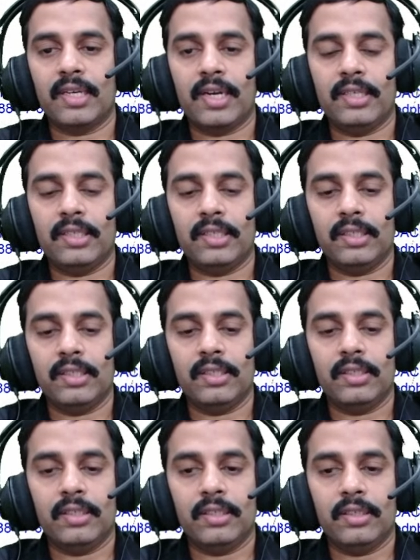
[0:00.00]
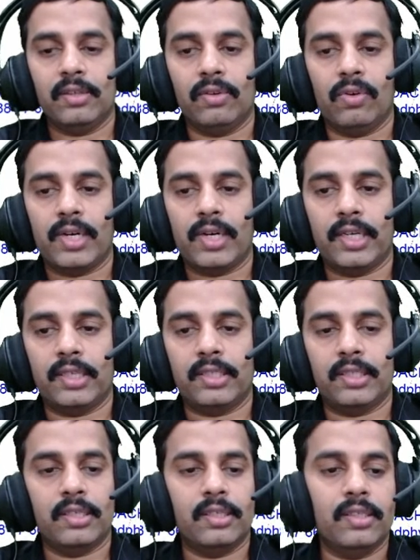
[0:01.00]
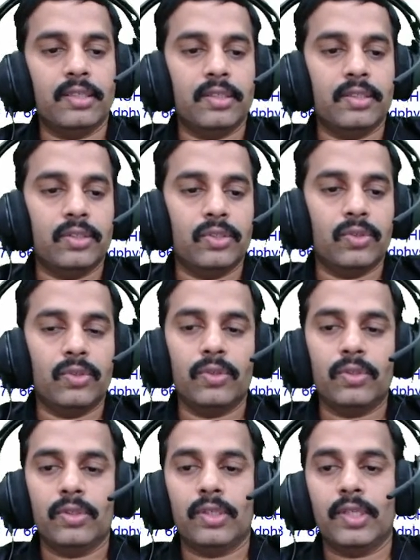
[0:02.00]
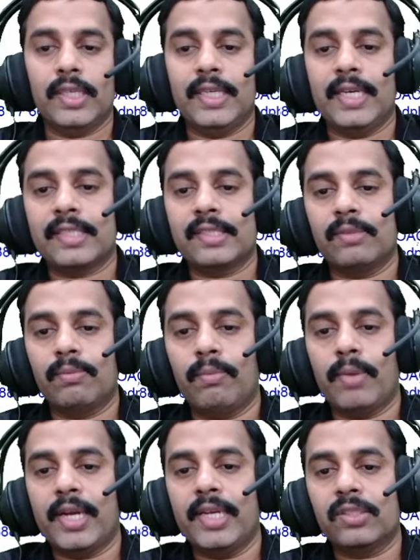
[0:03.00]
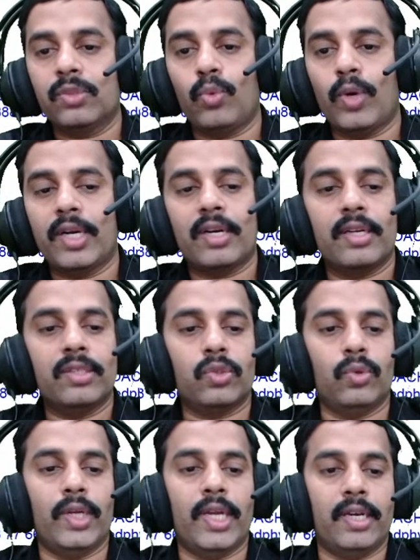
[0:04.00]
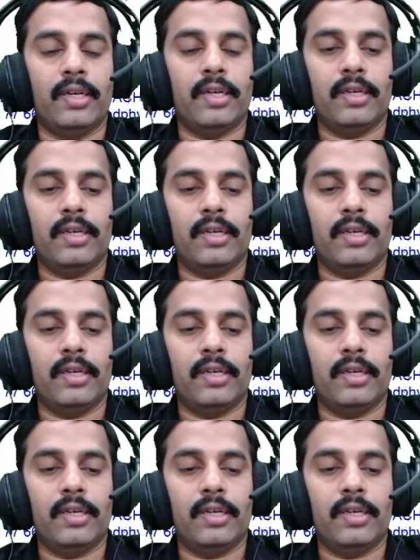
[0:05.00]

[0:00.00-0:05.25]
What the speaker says: right? All right. So x minus 1 raised to n.